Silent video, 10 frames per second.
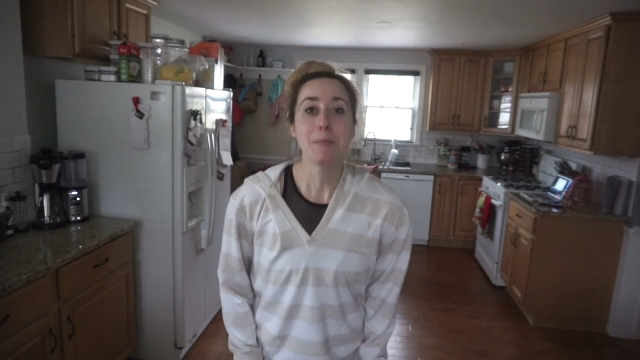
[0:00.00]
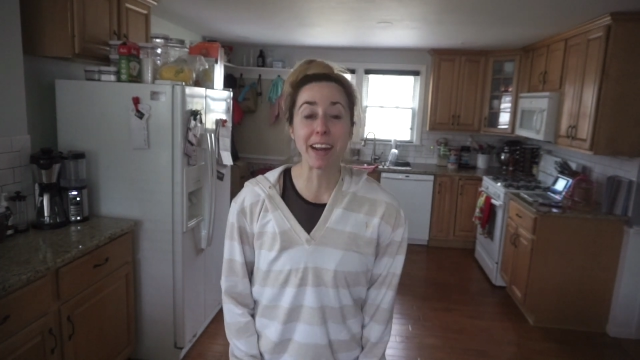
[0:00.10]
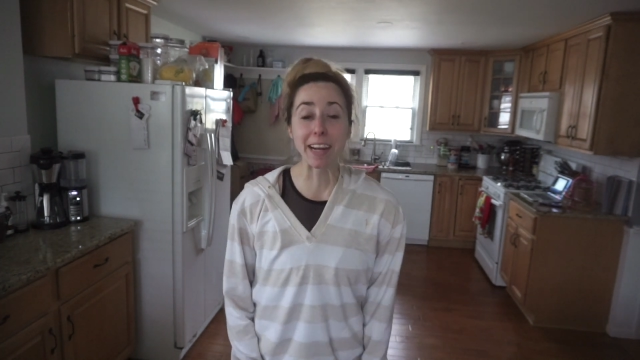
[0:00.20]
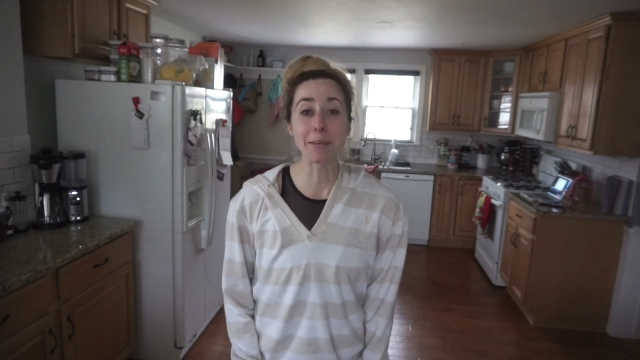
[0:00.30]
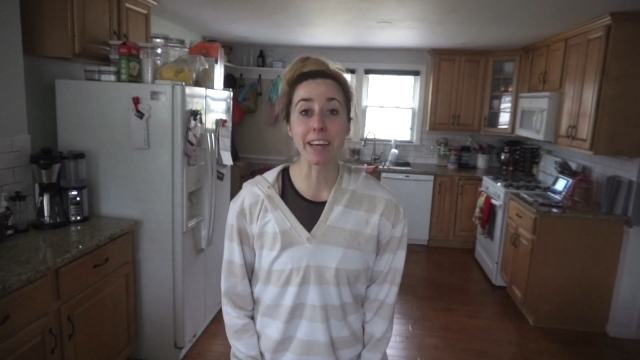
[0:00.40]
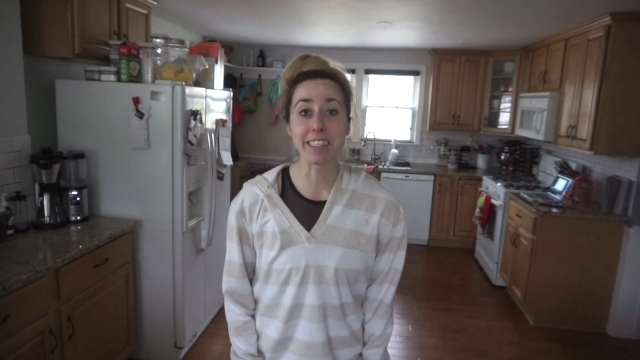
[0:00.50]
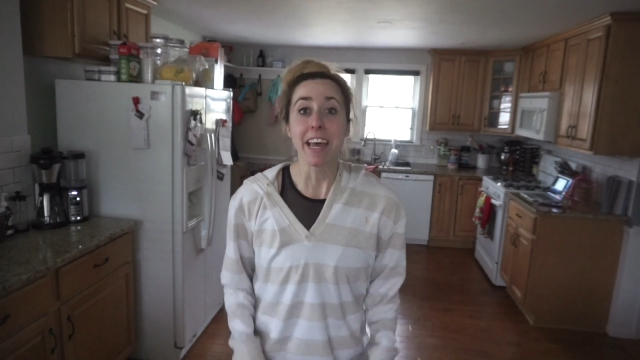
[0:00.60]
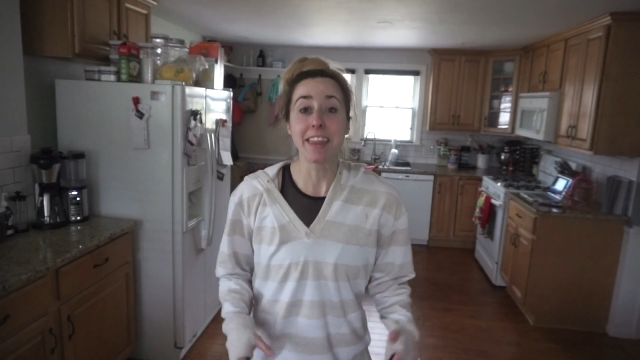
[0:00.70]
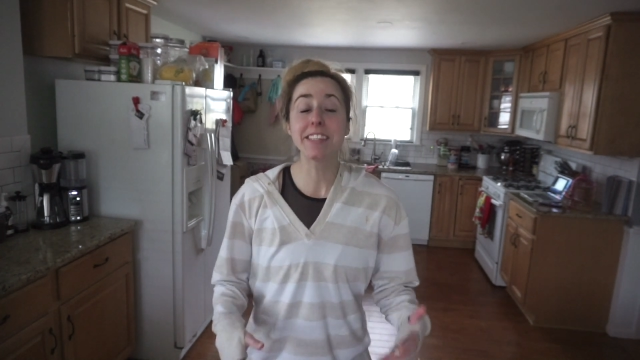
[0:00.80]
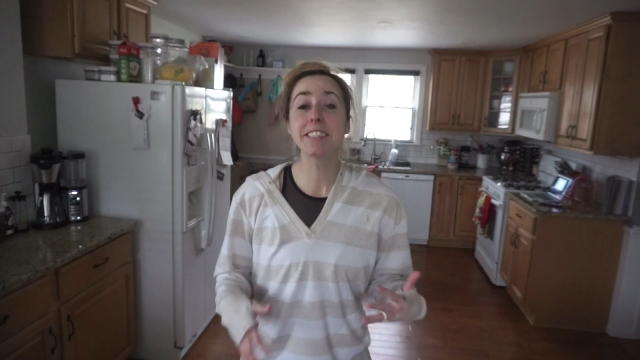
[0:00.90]
But
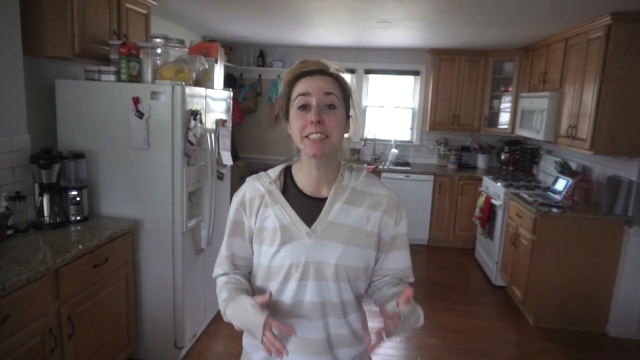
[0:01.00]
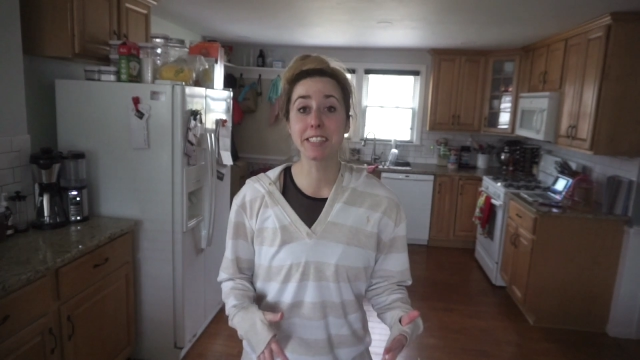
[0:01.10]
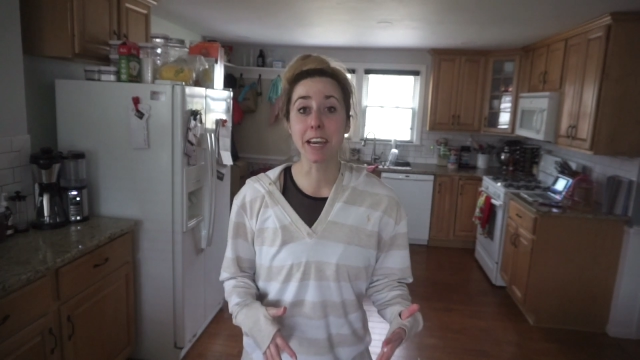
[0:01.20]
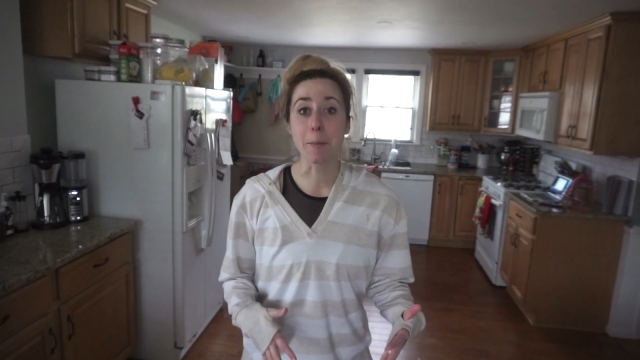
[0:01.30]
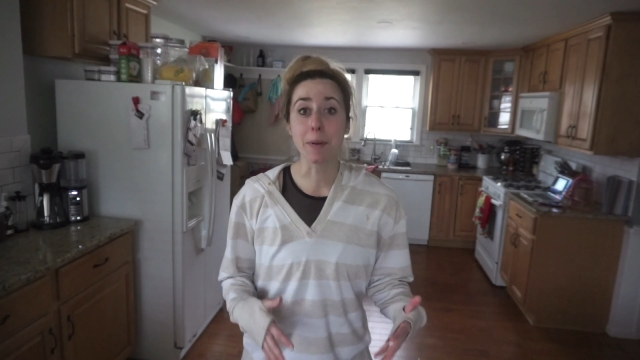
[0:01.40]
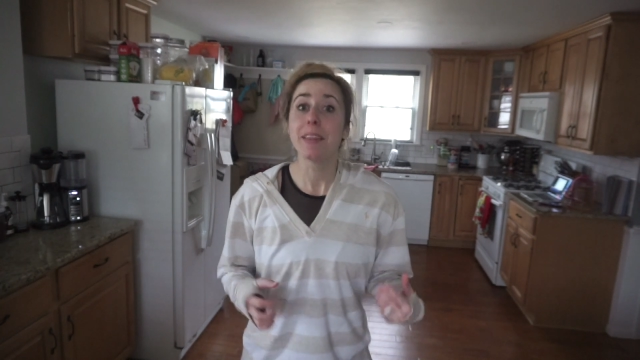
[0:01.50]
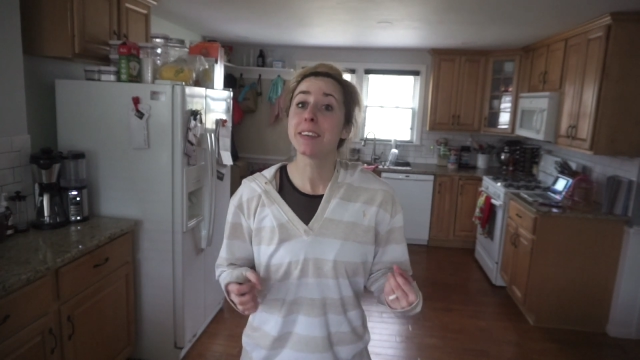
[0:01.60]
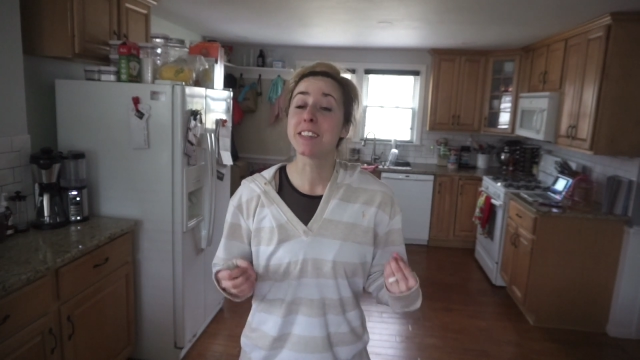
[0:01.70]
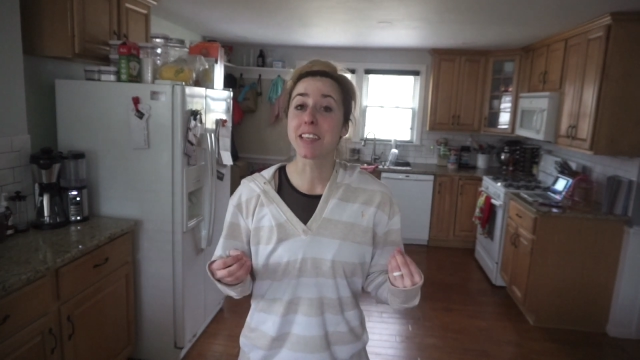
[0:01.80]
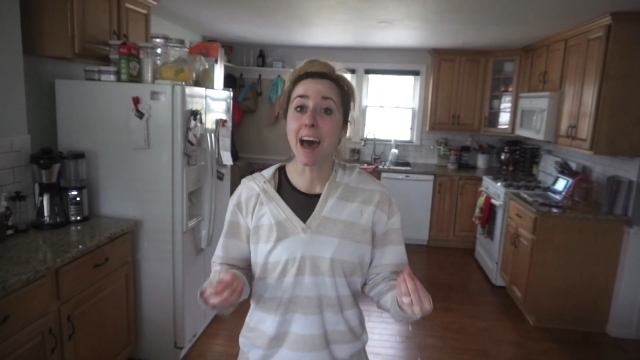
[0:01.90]
anyways, this is a dip. This is